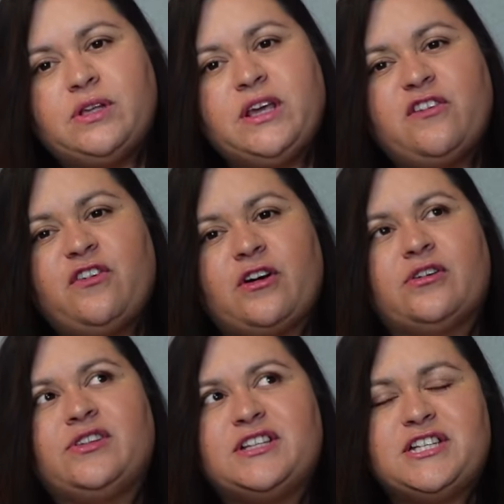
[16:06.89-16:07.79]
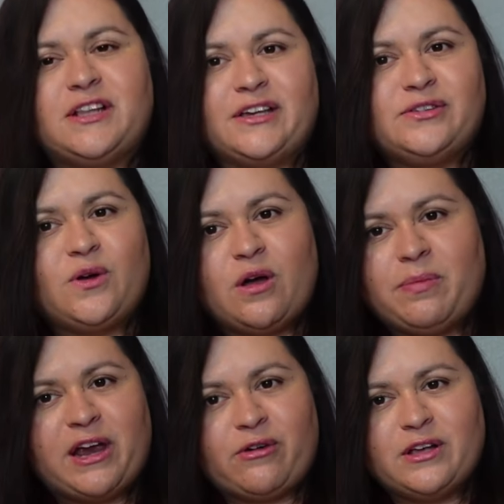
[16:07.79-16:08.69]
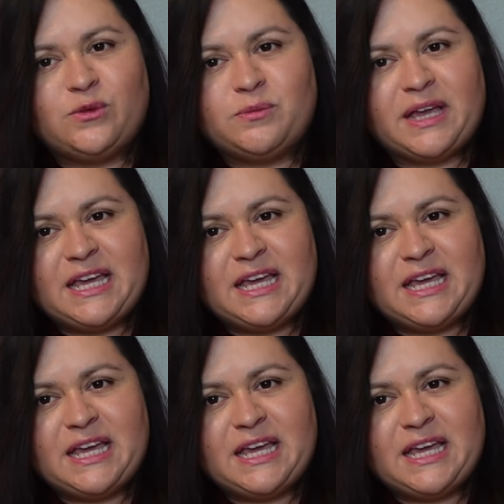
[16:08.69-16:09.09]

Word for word: to give her since she likes to go on bike rides with my